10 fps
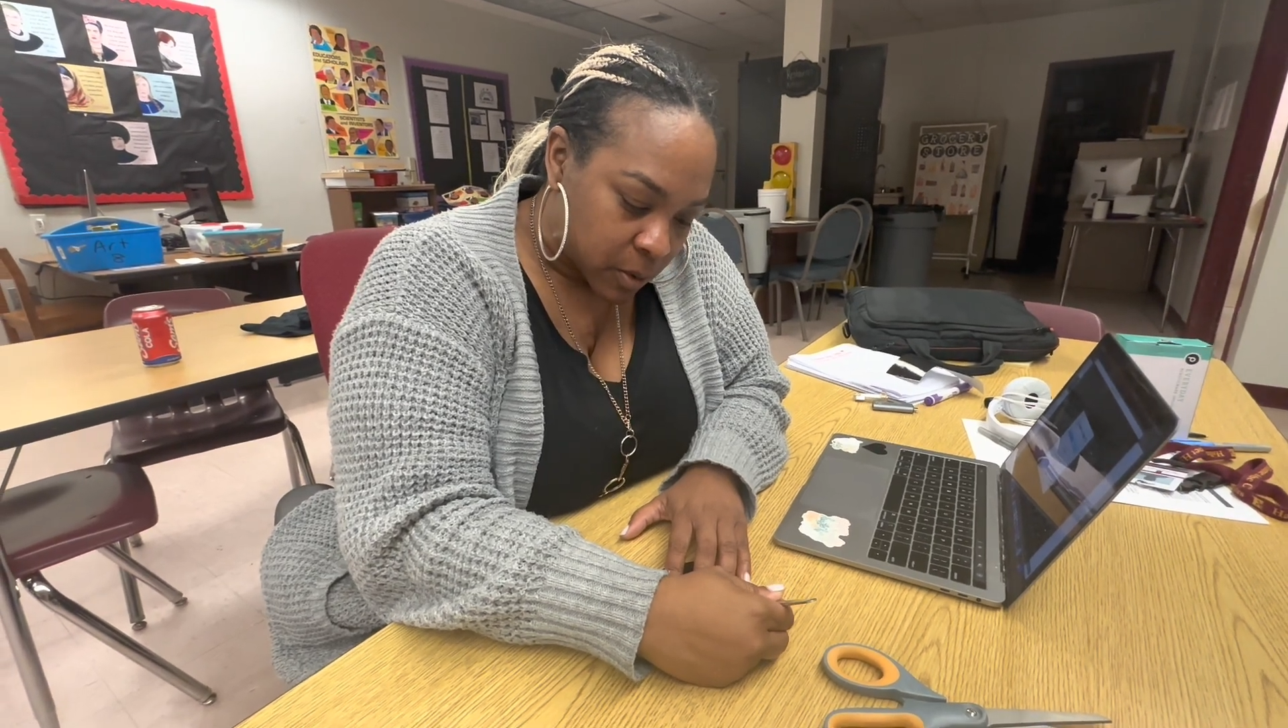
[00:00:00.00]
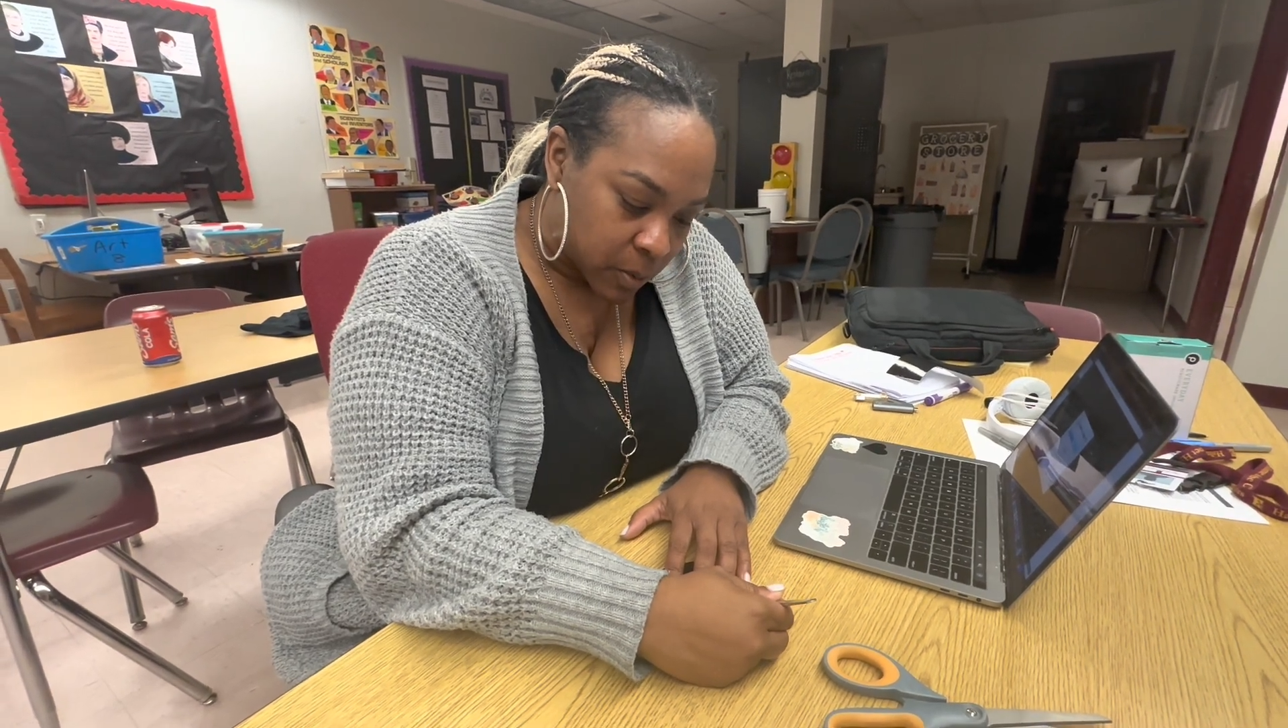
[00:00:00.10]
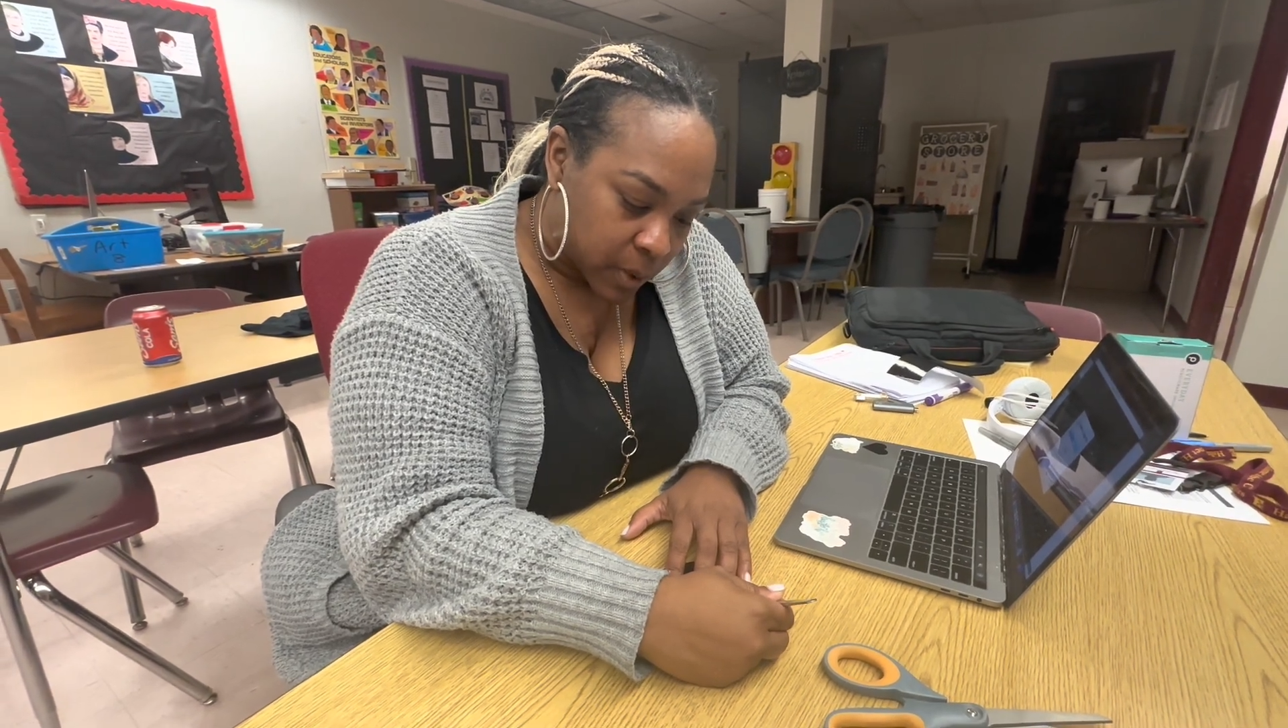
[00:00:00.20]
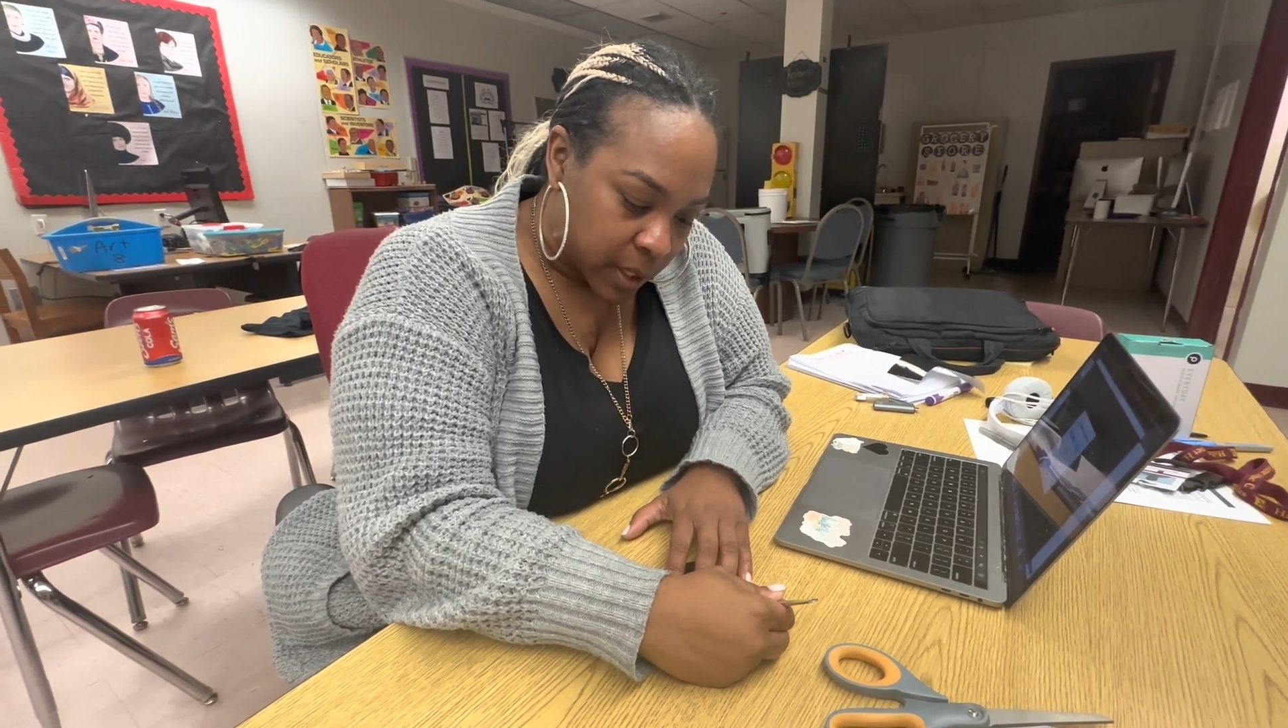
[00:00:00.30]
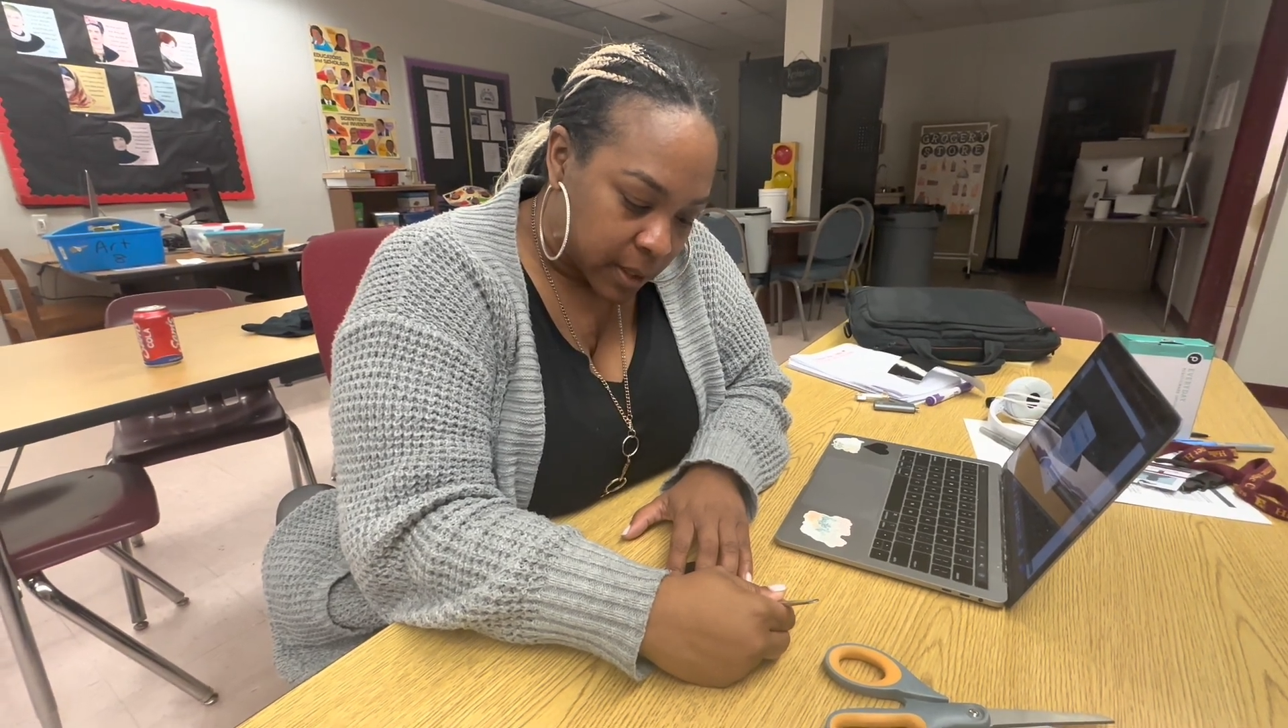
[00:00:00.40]

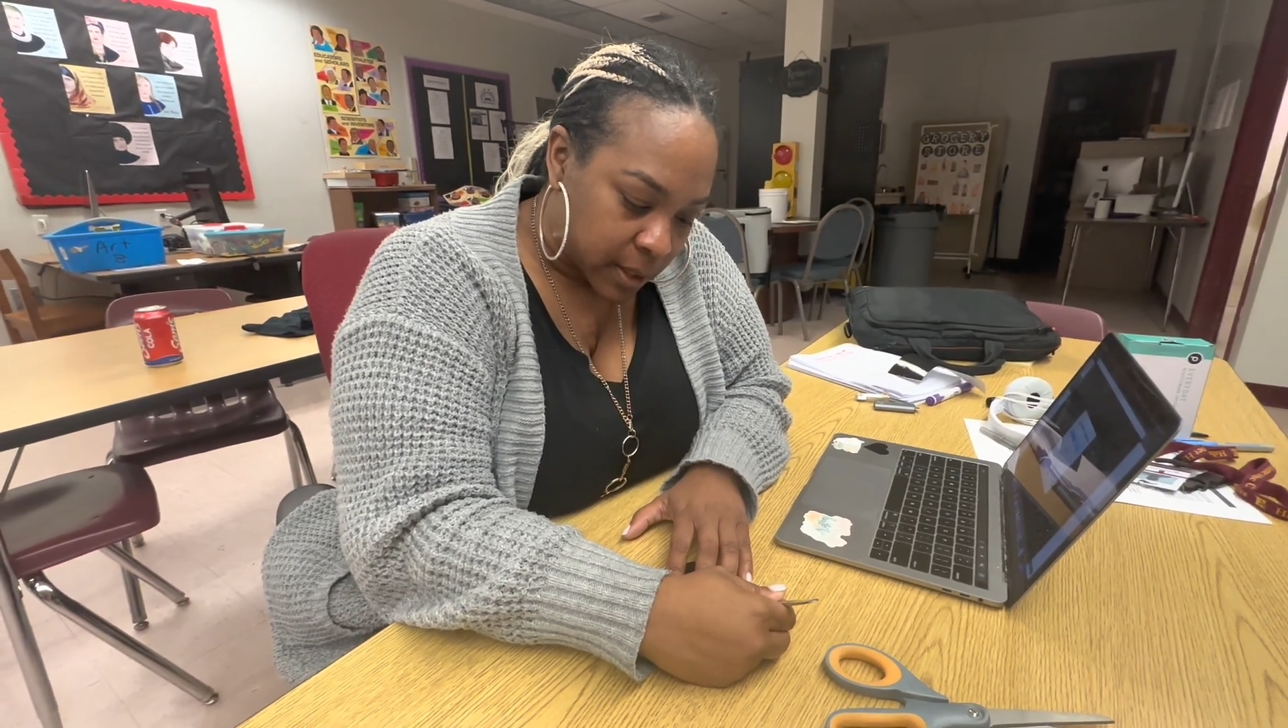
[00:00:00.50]
read